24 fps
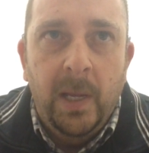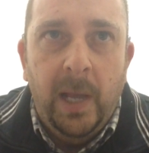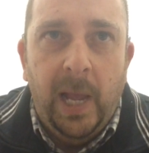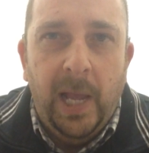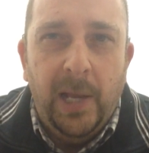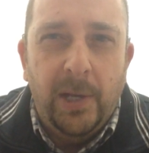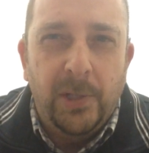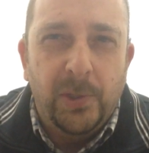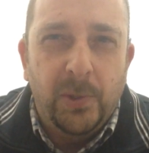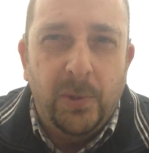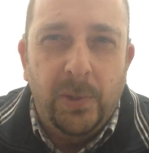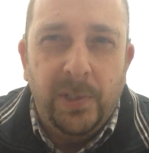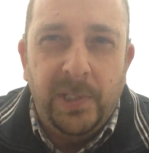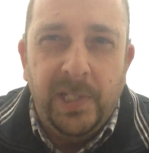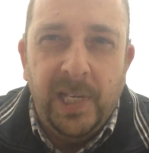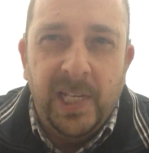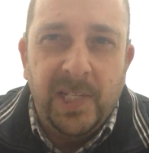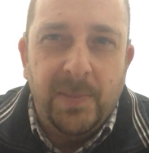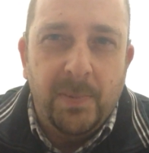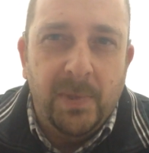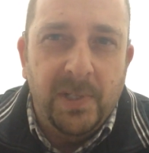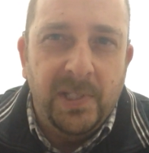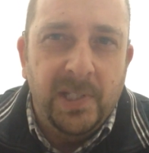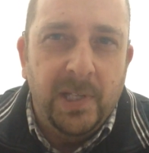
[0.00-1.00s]
And I sort of
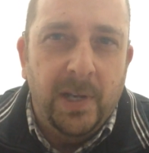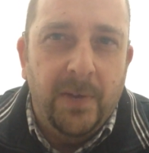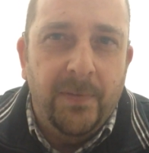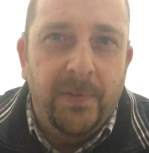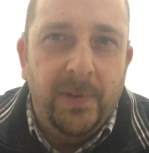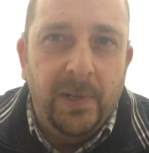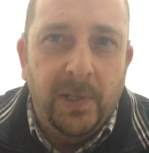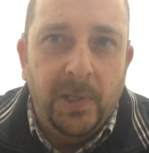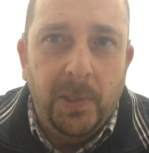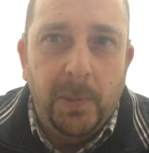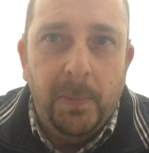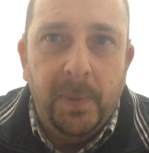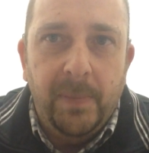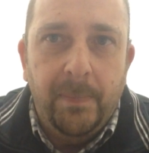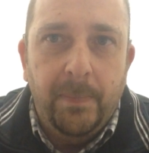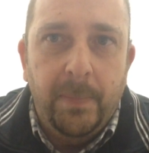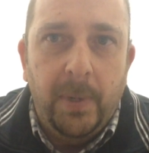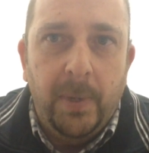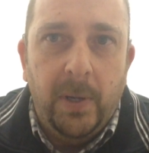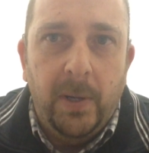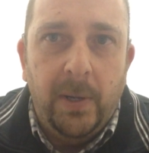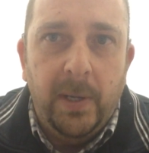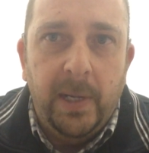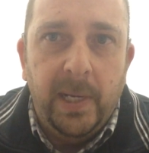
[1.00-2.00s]
test myself a little bit
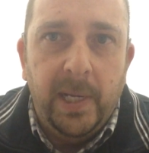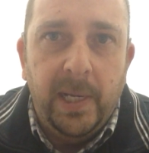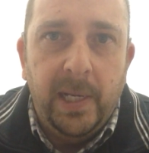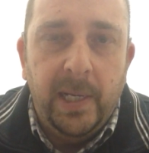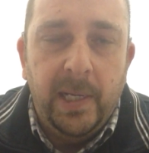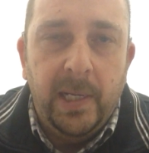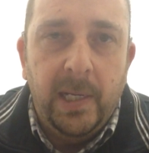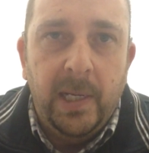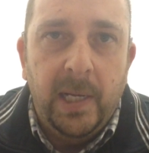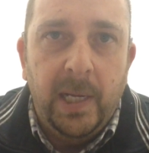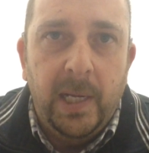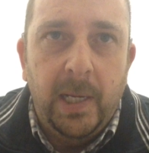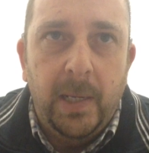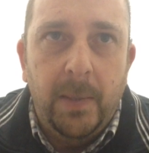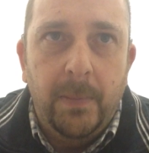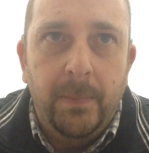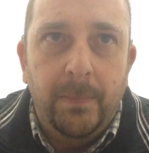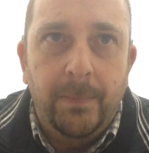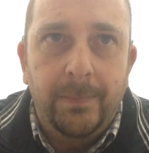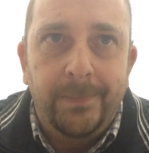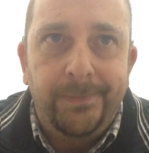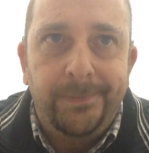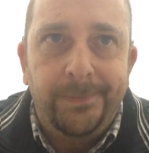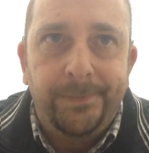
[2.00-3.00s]
by
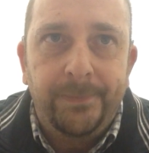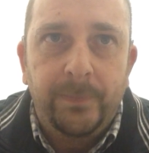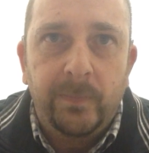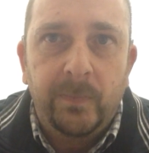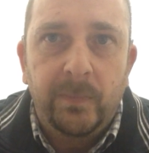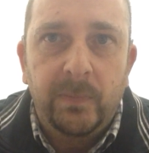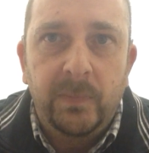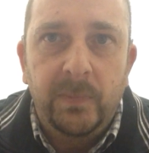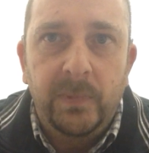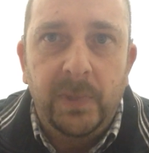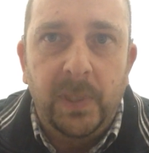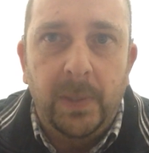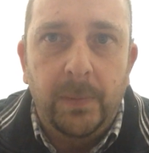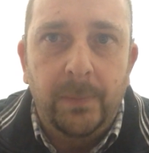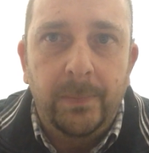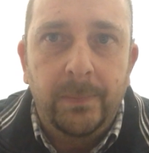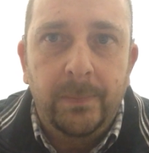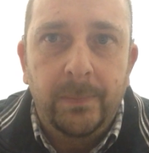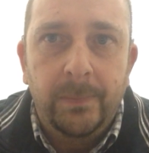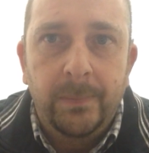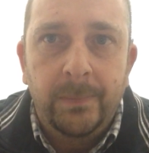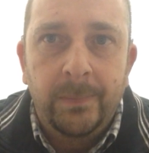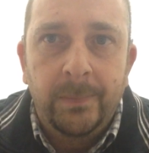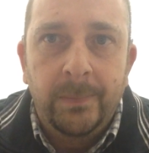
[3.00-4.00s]
you know,
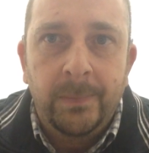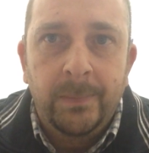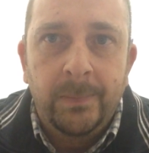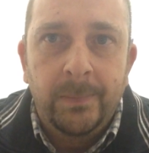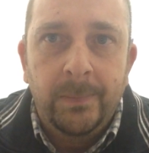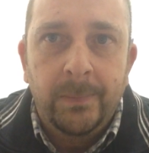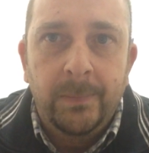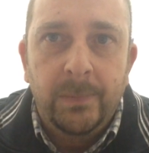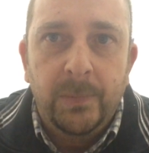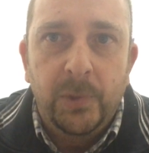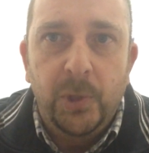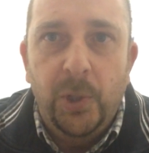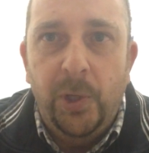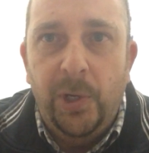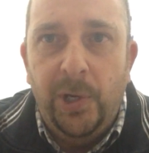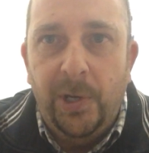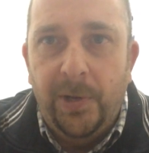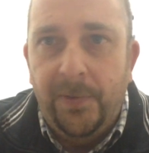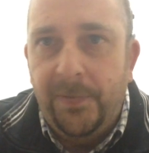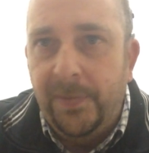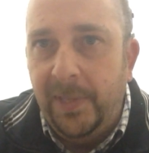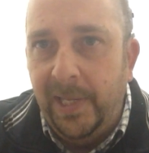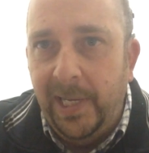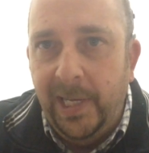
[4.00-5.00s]
turning
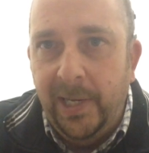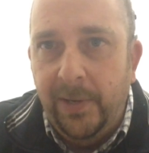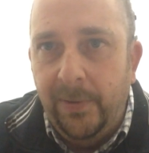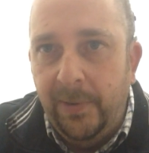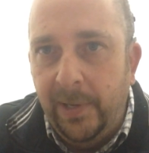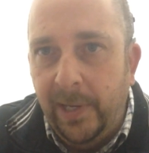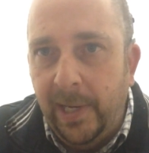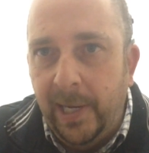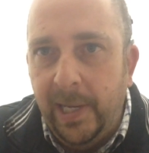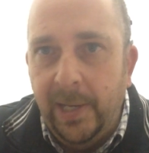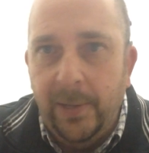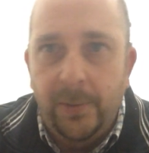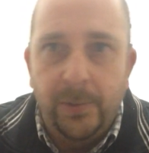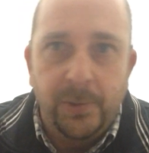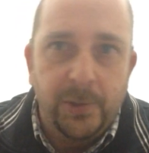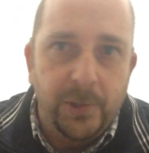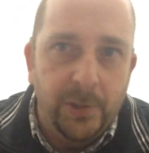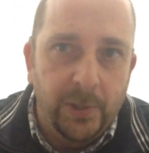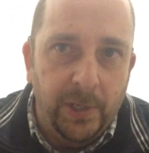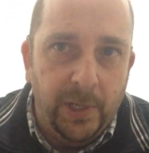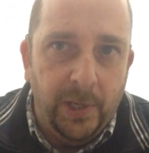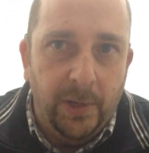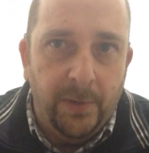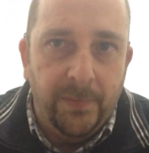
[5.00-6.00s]
off the hearing aid or
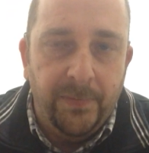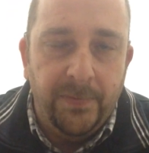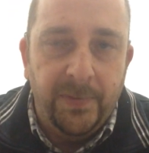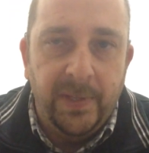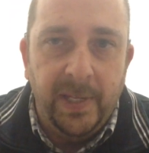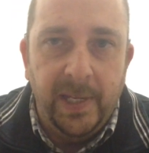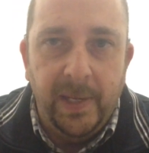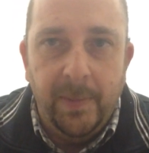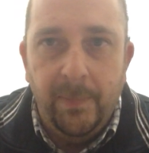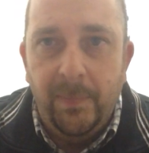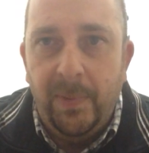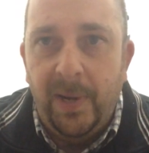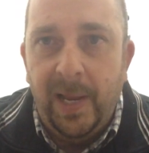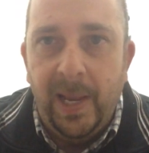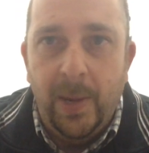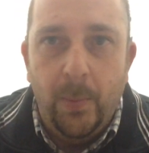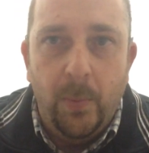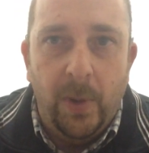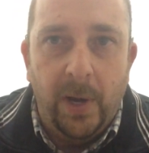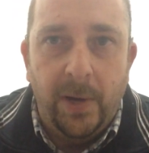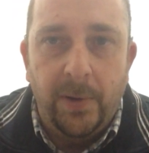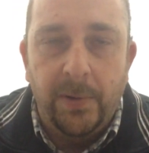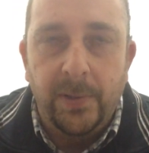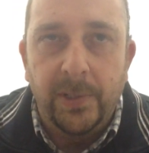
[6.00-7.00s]
turning off the implant
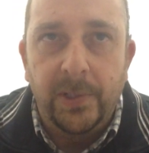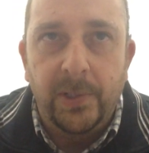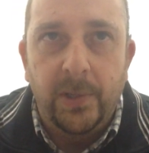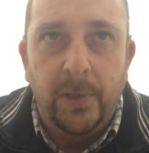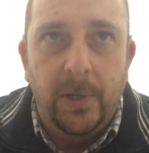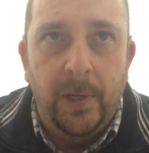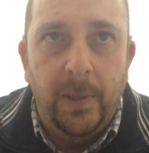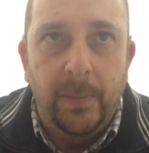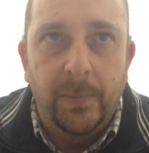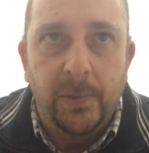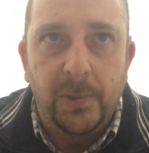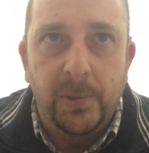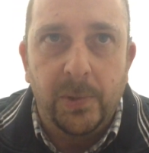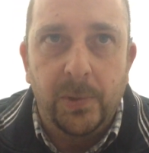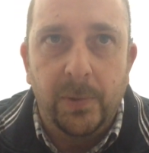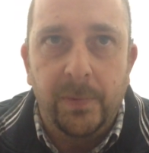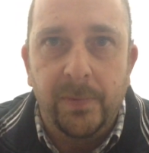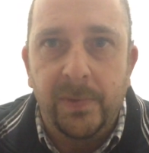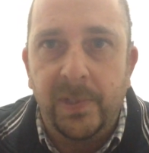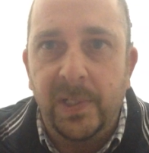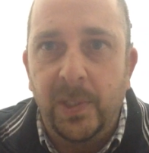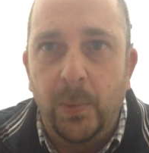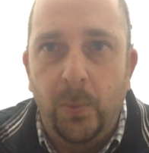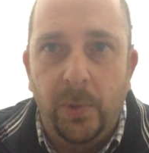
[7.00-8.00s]
one at a time to sort
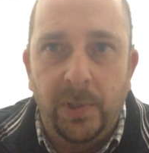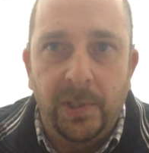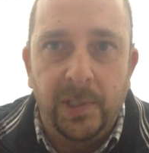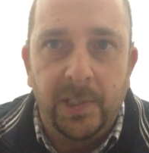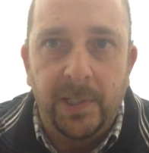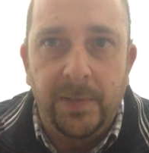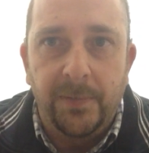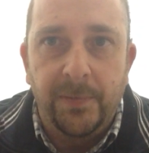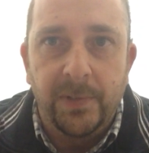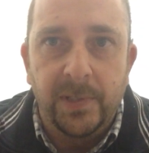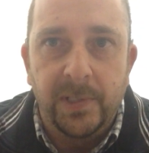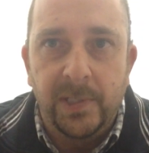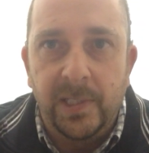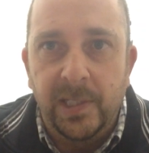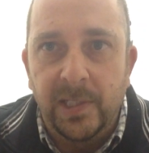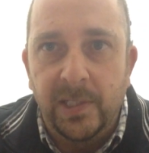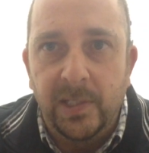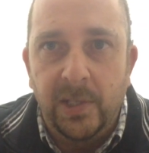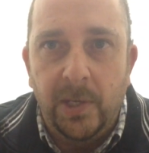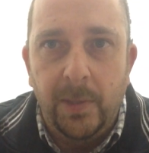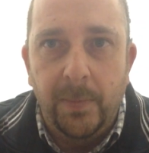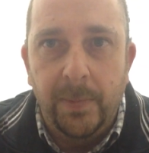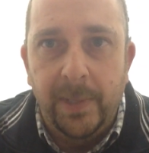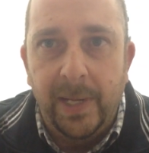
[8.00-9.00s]
of see what the difference is
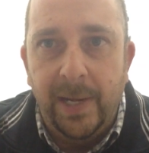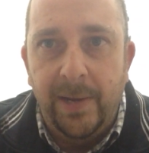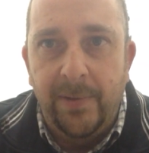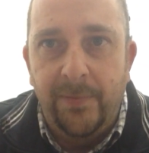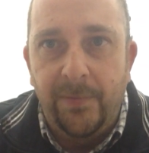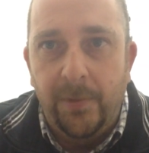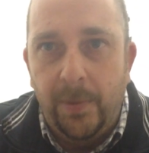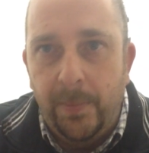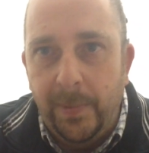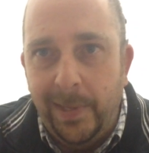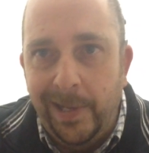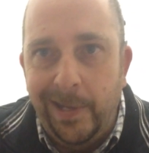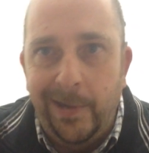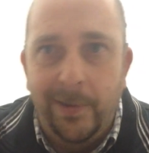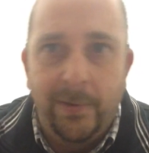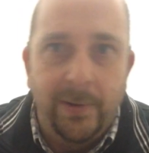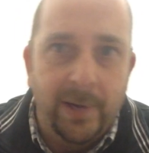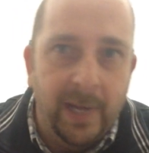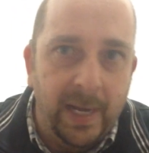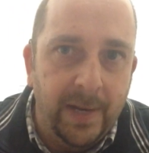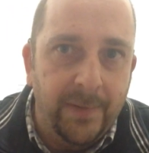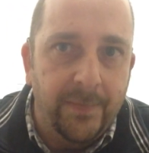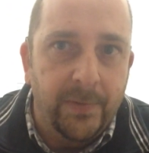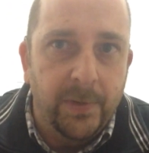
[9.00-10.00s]
that I'm getting from the hearing
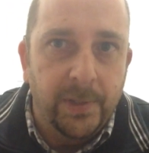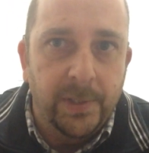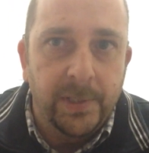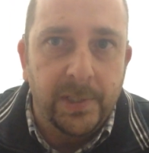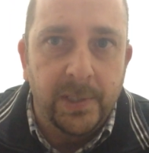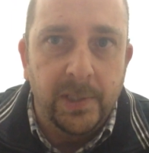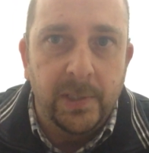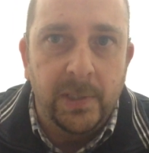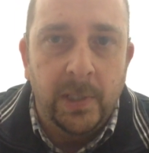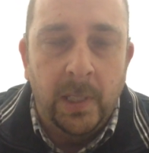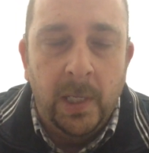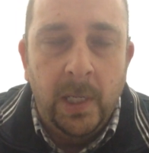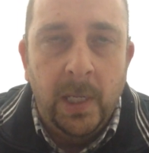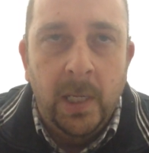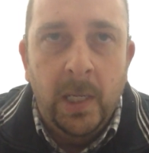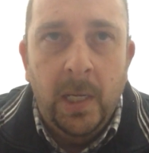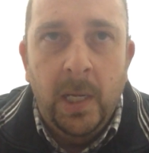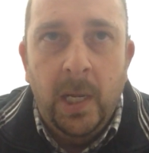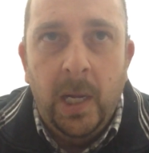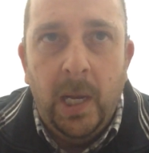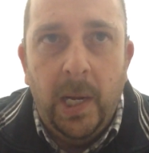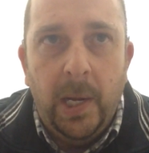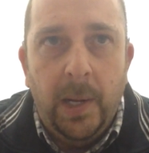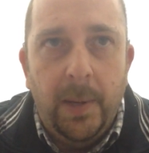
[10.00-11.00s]
aid versus
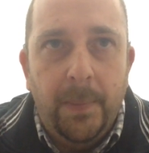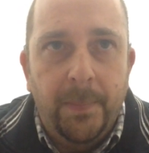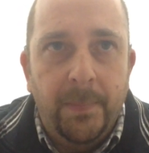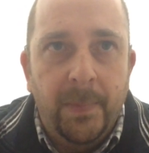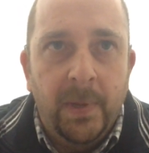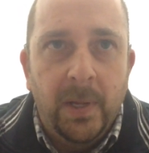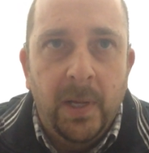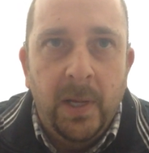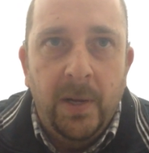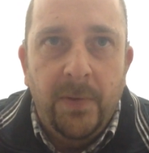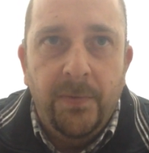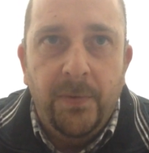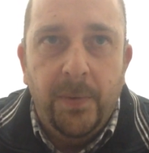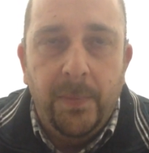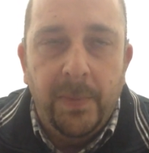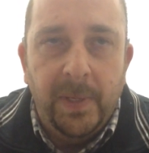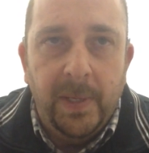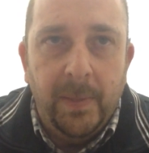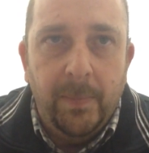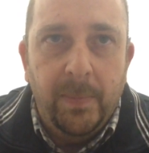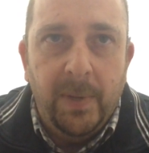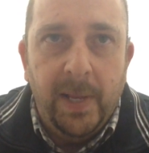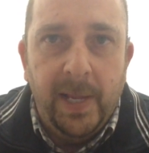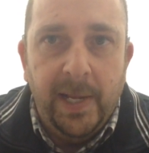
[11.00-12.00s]
from the
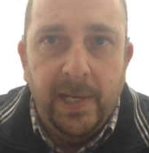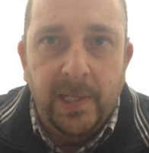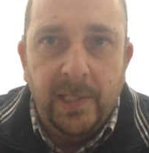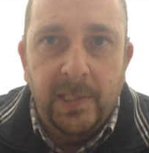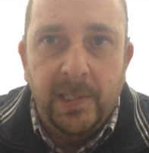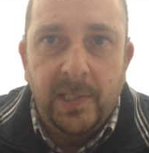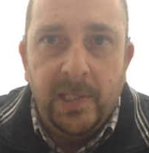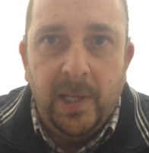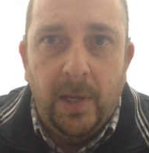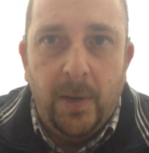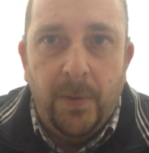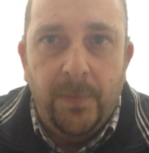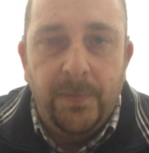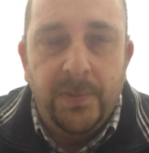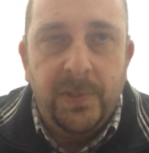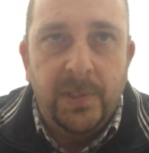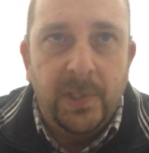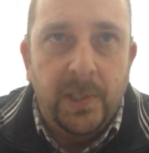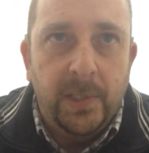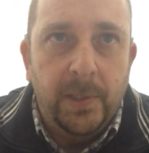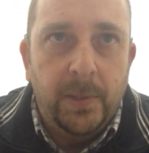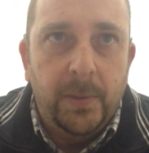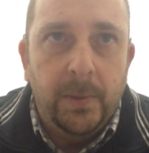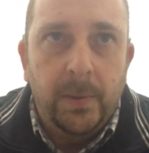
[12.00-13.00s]
implant itself.
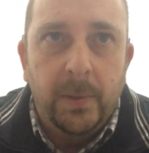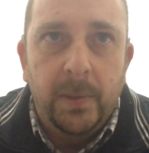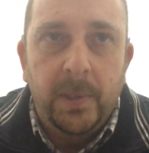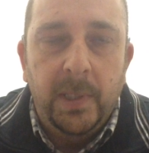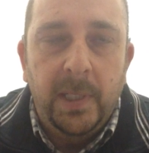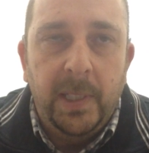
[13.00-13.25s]
So,